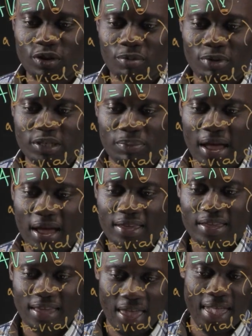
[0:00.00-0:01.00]
multiply
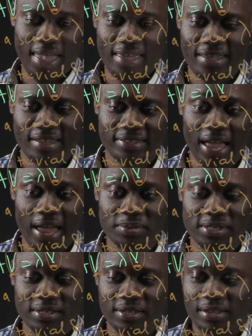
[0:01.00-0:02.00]
A
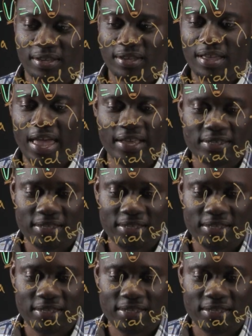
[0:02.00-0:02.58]
times X.